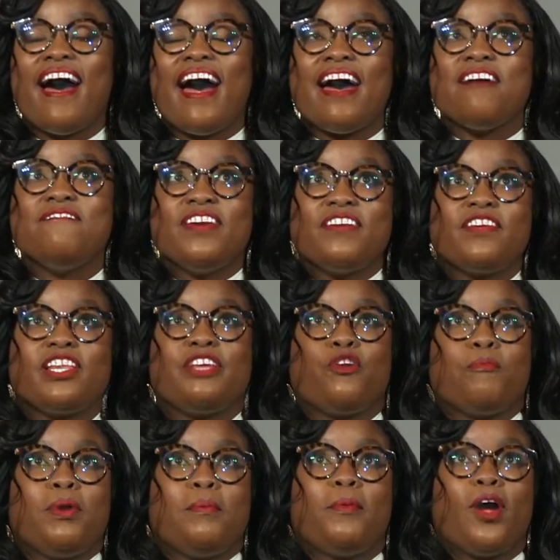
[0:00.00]
I vividly
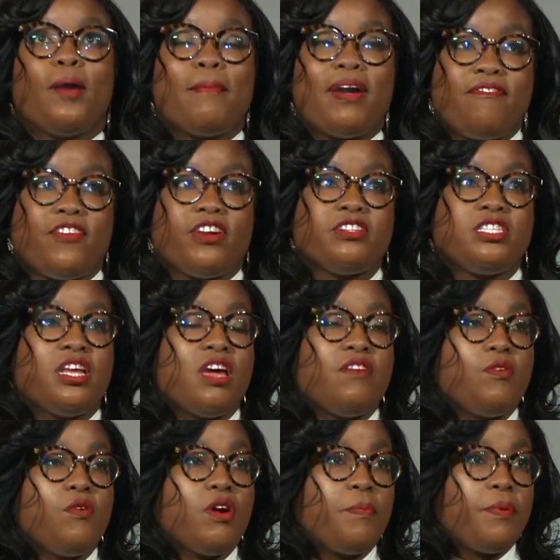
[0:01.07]
remember on my first day of
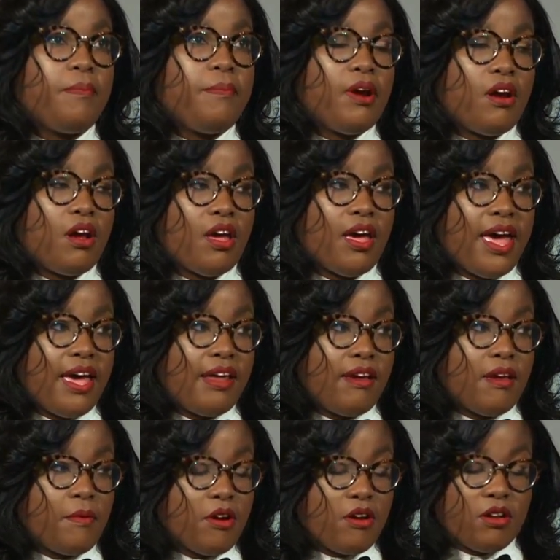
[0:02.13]
corporate America
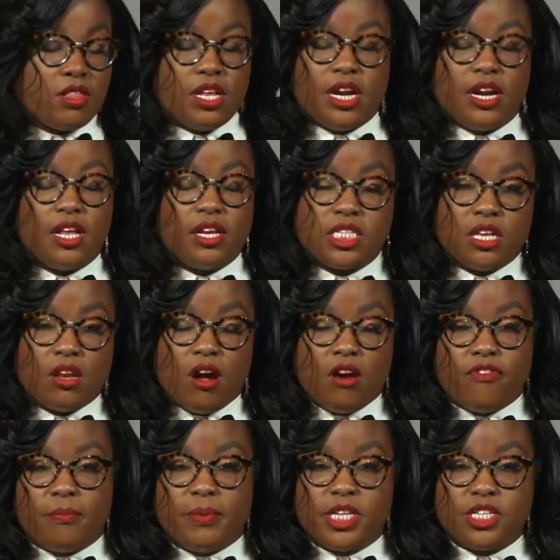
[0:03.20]
at Kirkwood and Ellis, a law
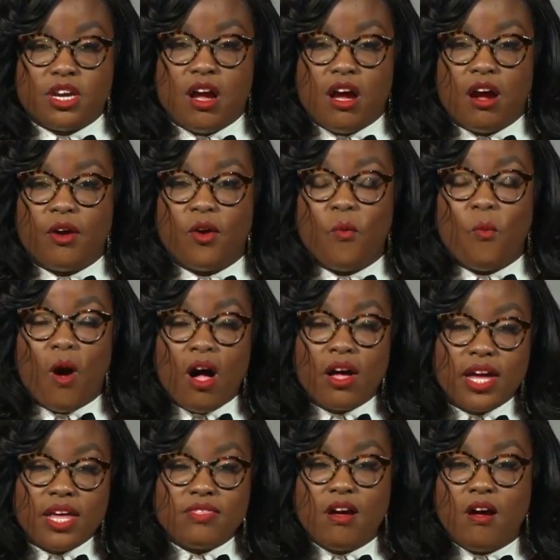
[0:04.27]
firm in Chicago,
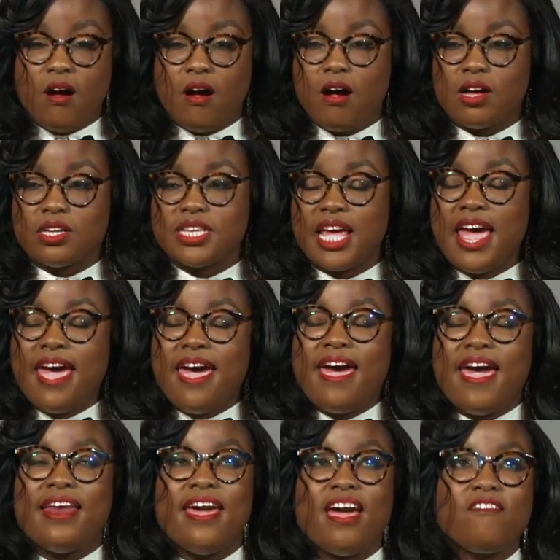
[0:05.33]
walking the halls,
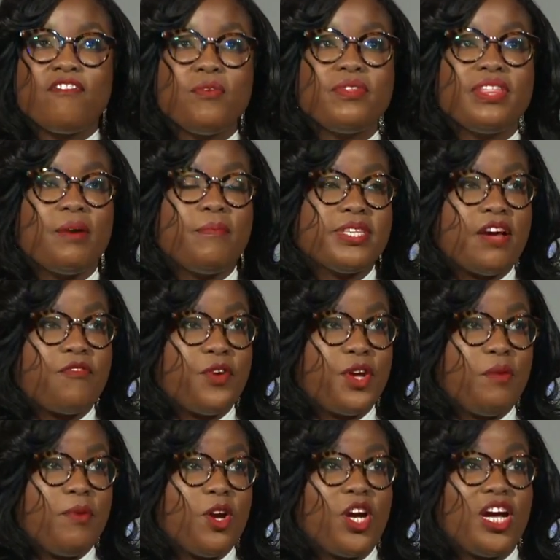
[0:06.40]
and everyone that was African
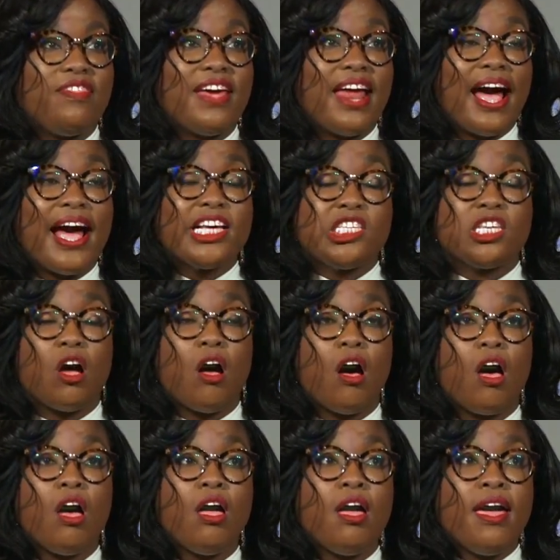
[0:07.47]
American that I
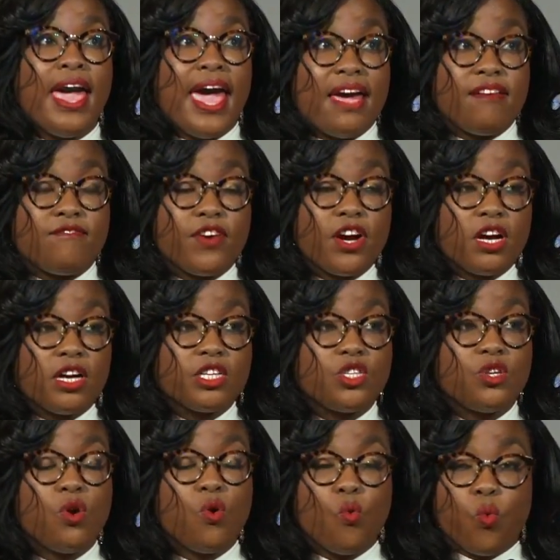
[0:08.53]
saw at
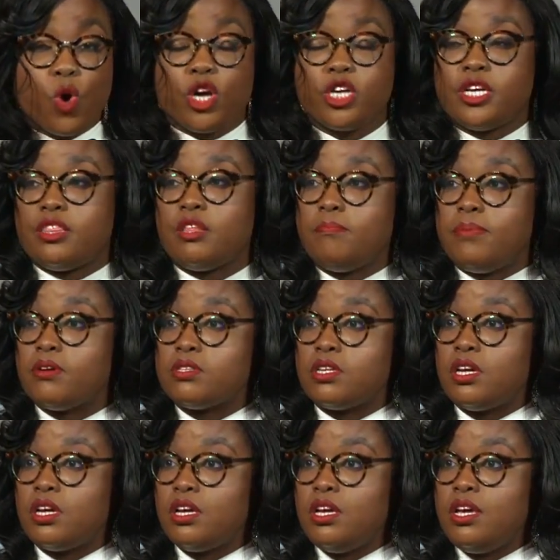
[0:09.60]
first worked in the
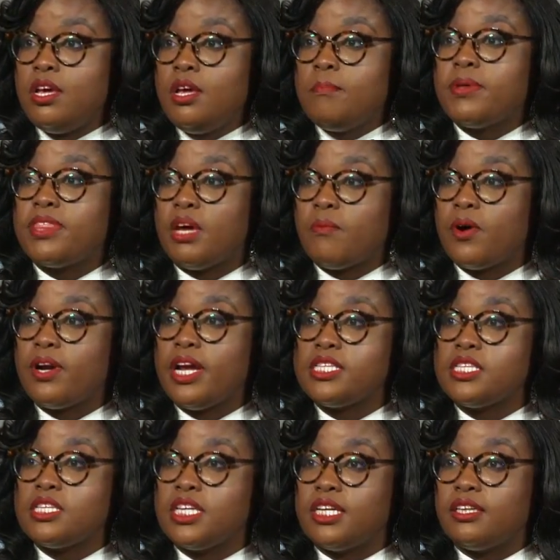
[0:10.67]
building, but they weren't
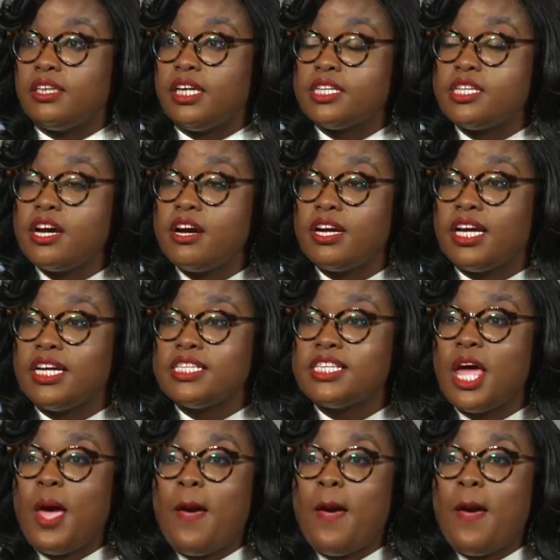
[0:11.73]
necessarily attorneys.